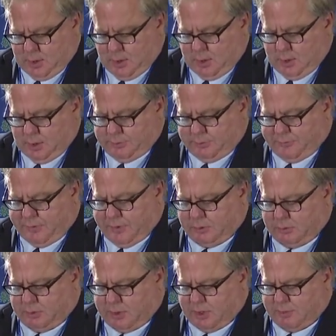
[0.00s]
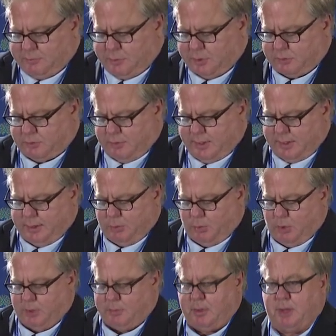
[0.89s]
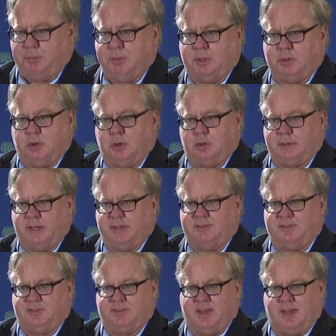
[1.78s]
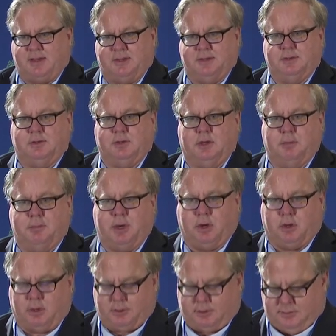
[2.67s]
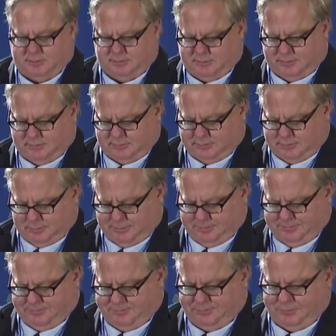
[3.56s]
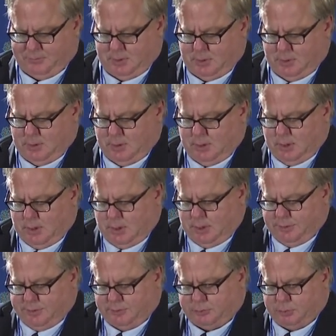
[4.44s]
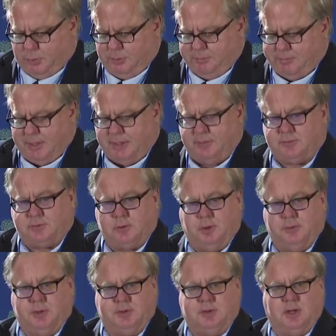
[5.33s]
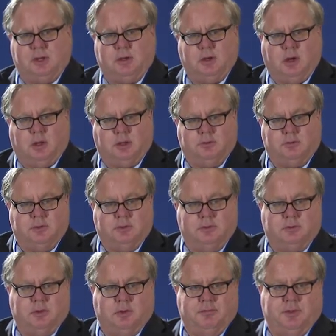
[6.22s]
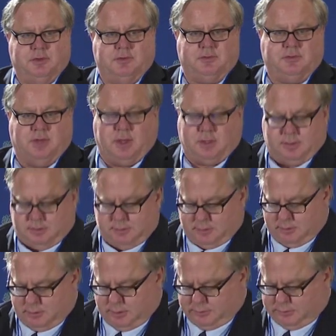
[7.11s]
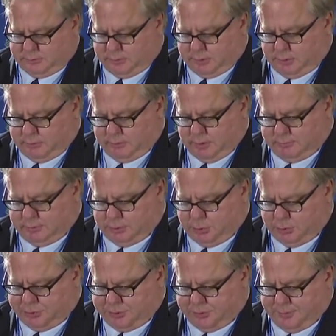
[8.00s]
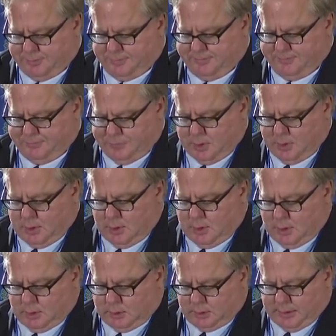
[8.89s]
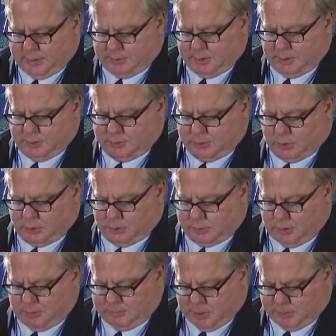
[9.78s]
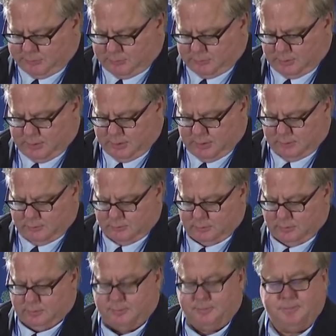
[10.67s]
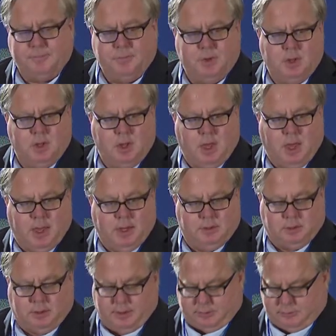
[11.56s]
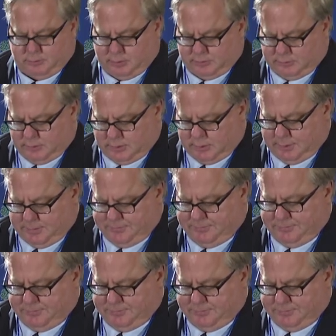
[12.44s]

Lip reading: the federal government created what might be called a second American system. This one based on the technologies of the second industrial revolution, like the internal combustion engine and electricity.